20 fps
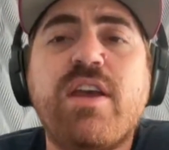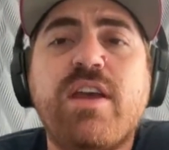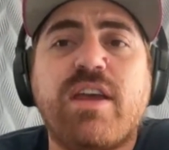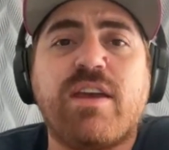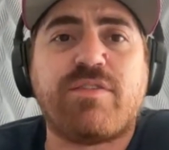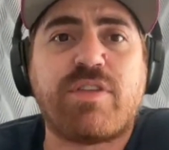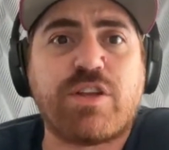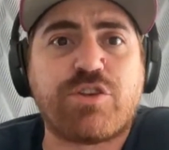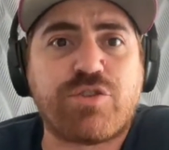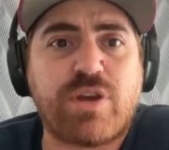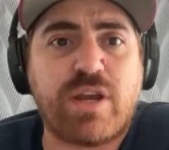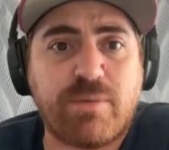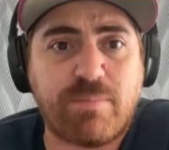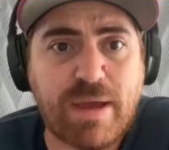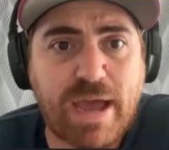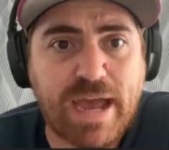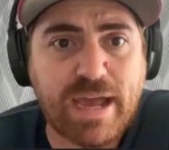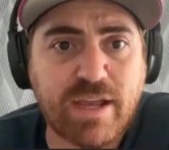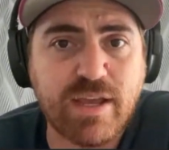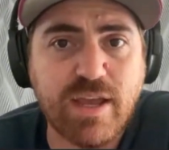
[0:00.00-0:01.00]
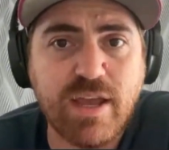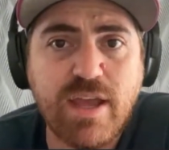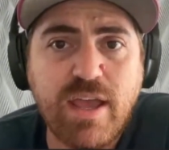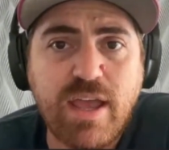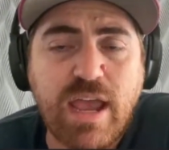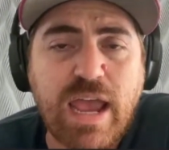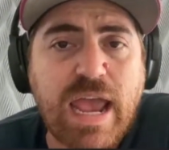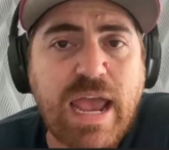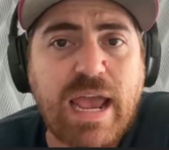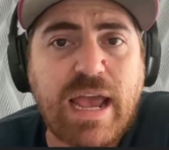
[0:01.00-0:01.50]
if they trade back.
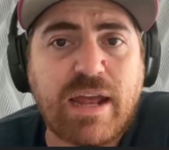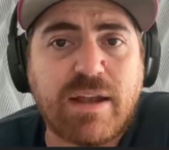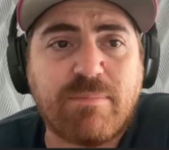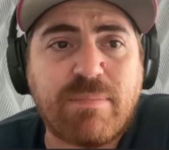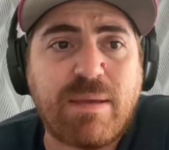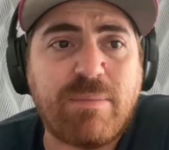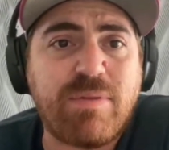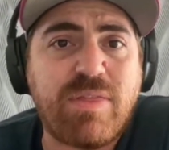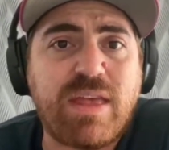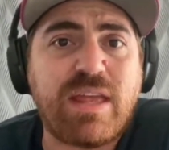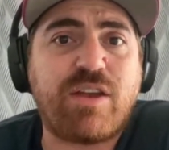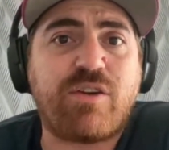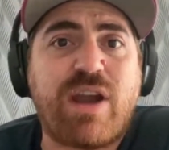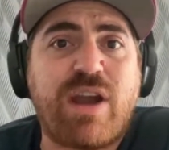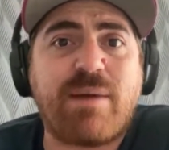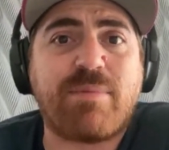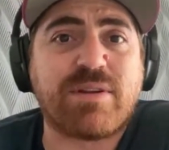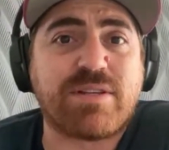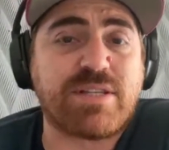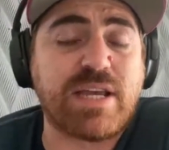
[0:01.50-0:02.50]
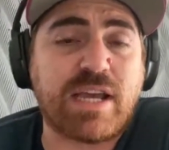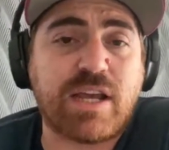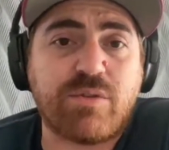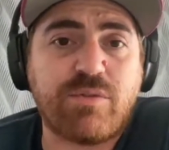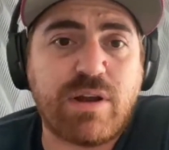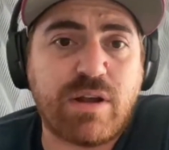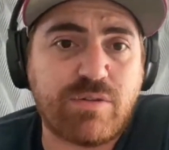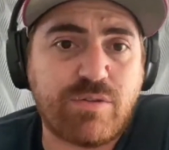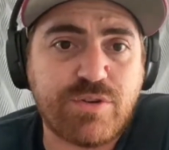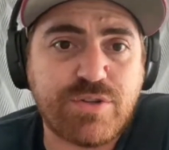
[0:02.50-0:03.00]
And maybe they grab a
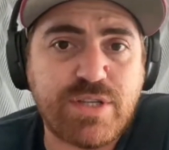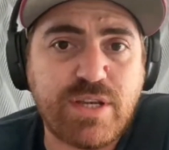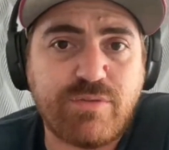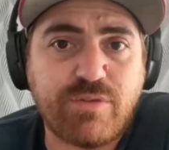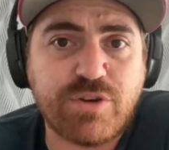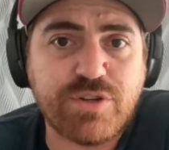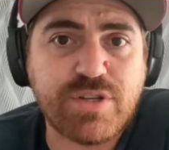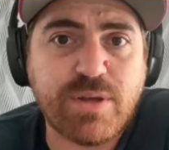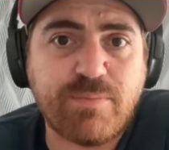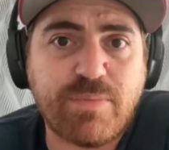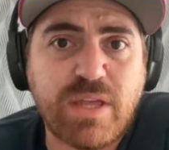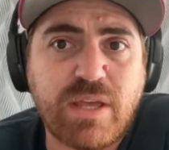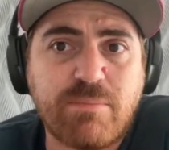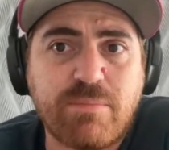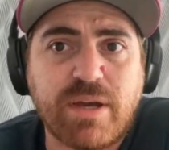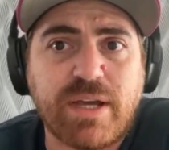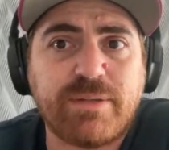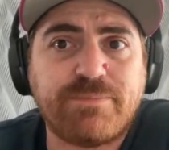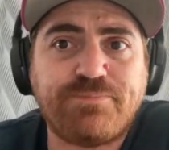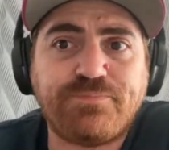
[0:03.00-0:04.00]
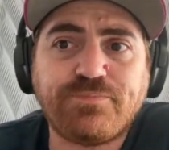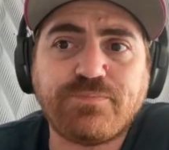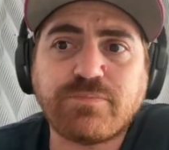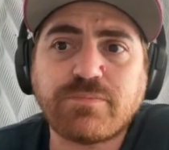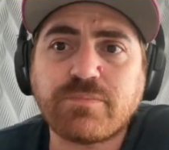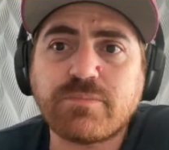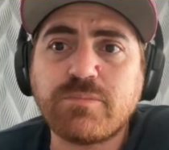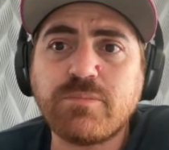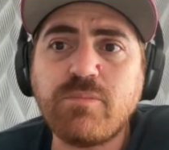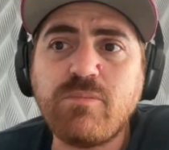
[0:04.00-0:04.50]
second-round receiver or something. But,
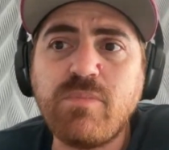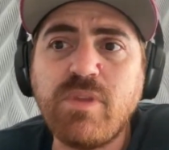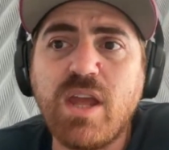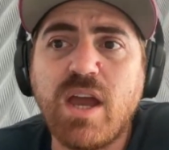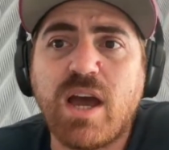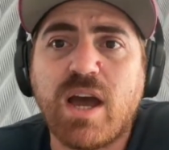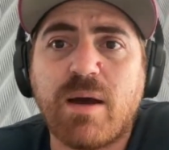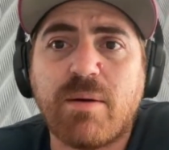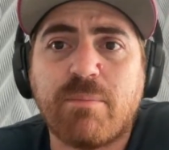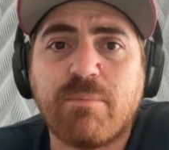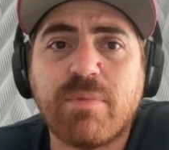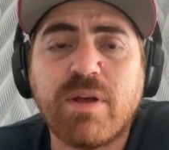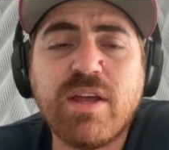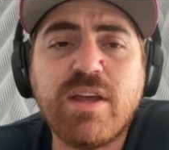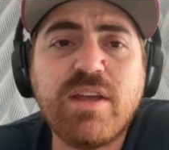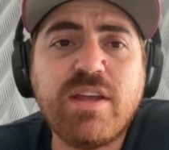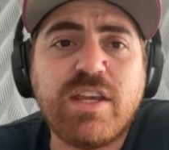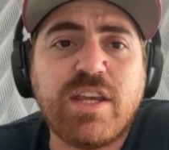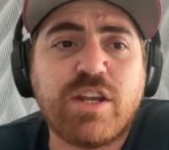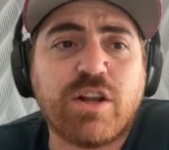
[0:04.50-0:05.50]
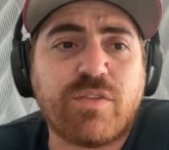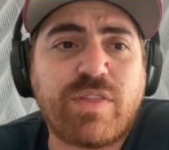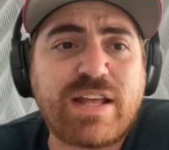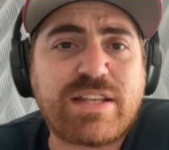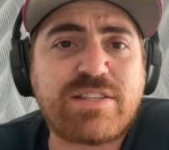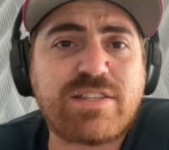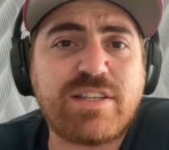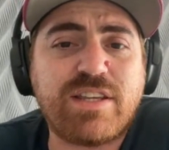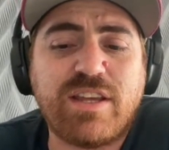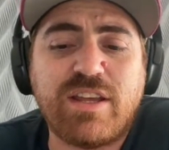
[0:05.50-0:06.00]

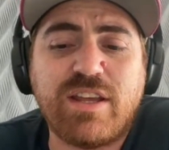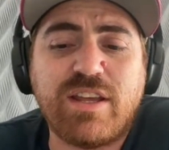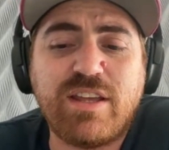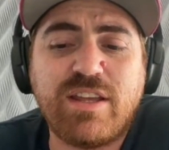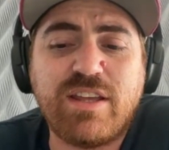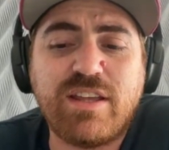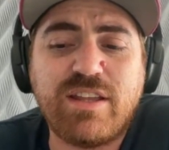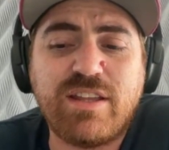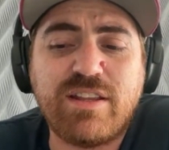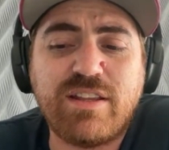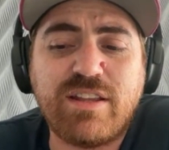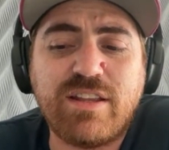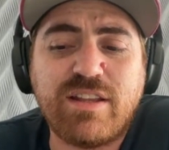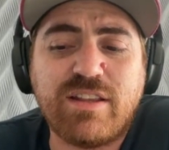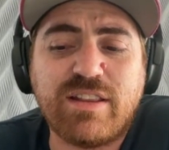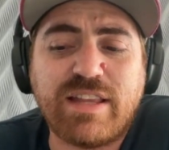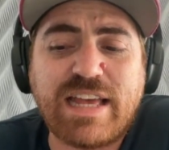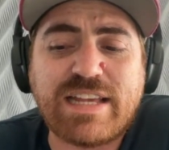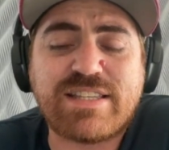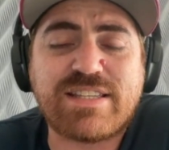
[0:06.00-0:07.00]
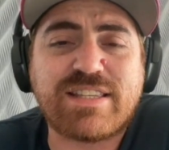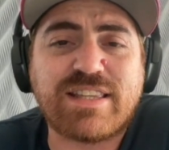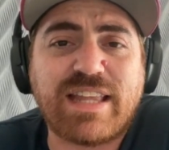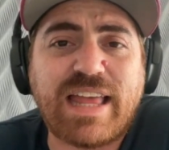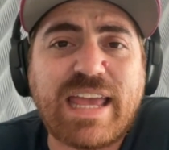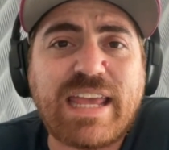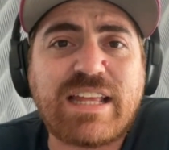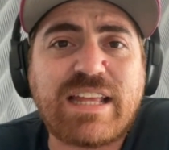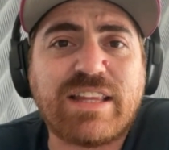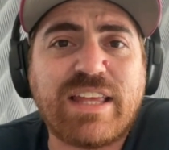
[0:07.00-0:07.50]
that's it. Less
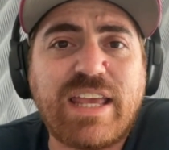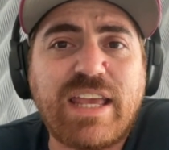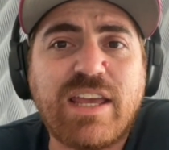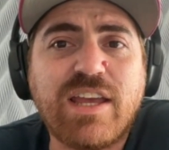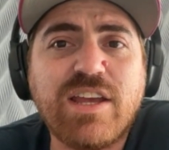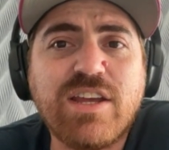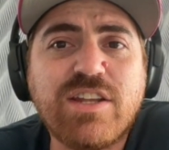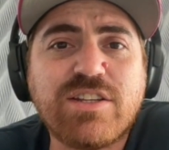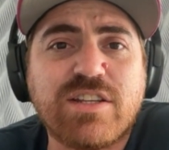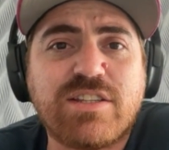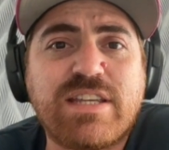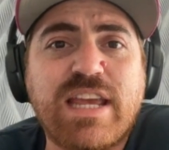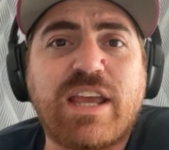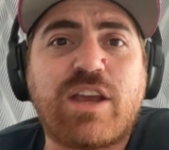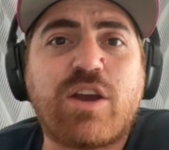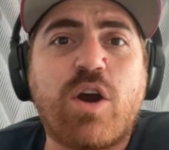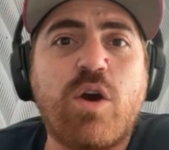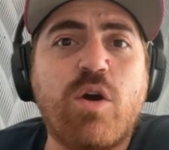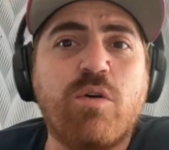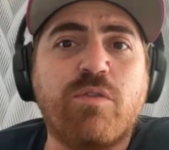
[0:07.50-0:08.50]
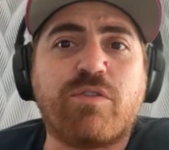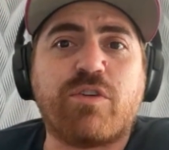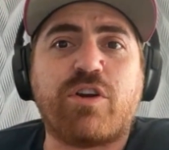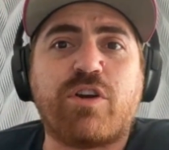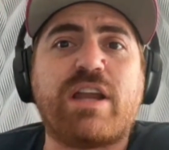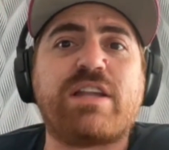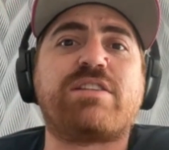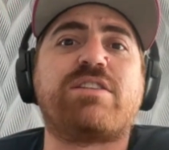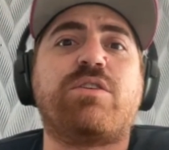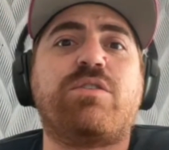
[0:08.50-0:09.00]
likely to take over
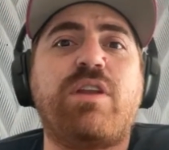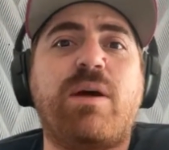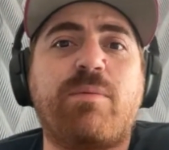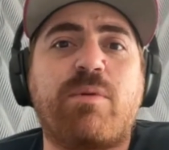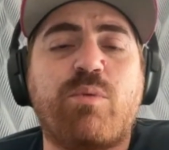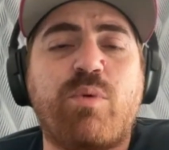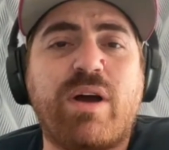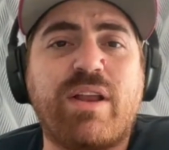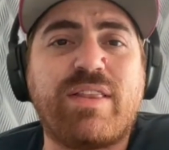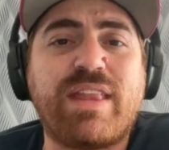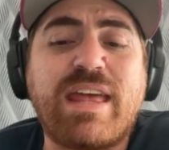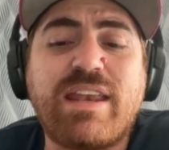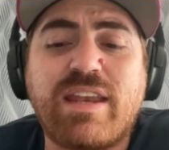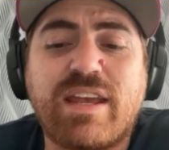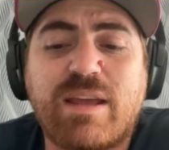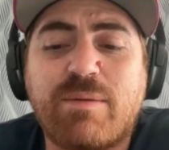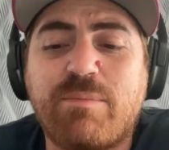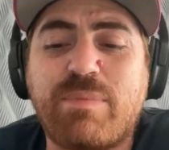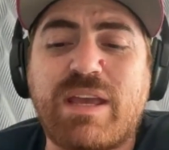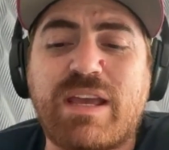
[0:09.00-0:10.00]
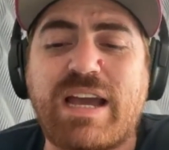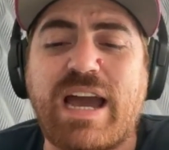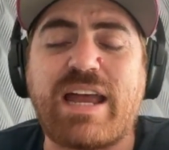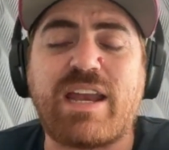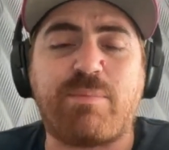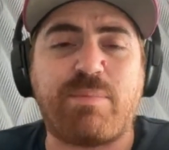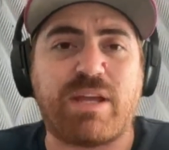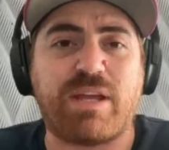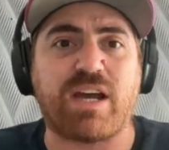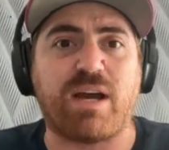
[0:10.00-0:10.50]
as the number 1. Then it kind
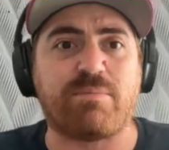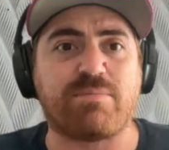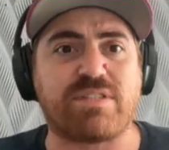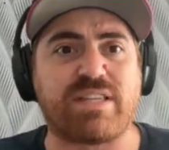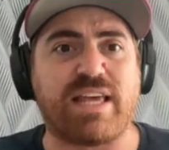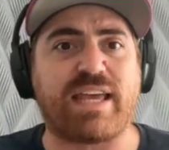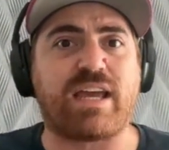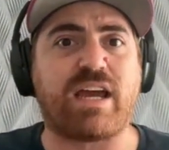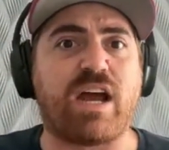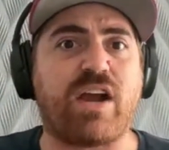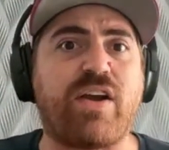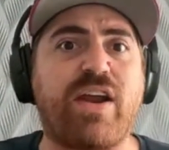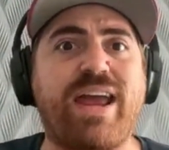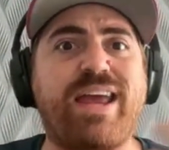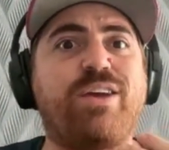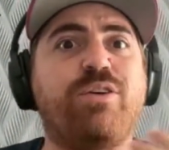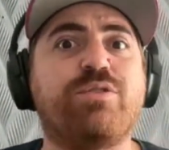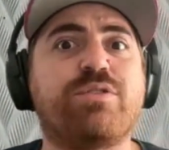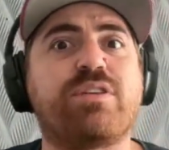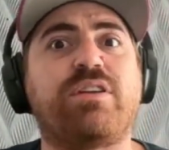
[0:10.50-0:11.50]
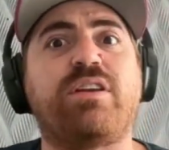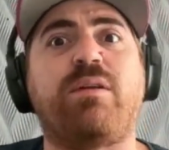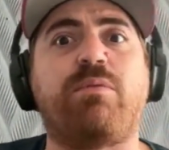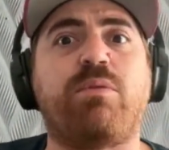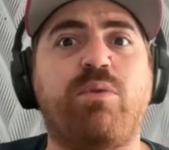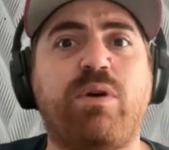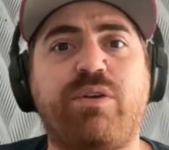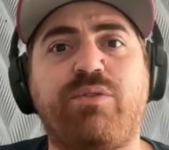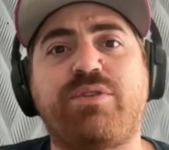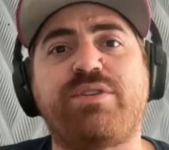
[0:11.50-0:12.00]
of becomes like, all right, who's the number
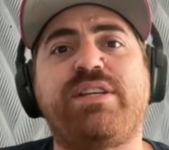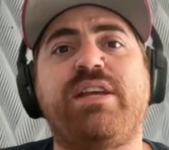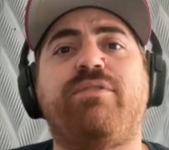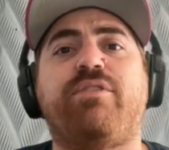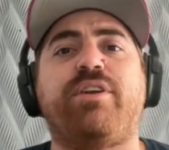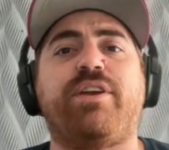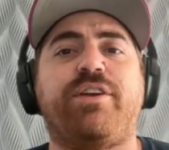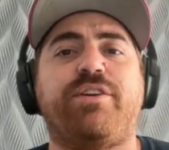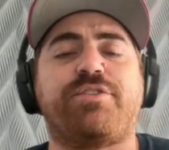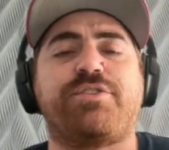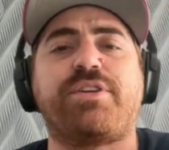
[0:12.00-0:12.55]
1 receiver here?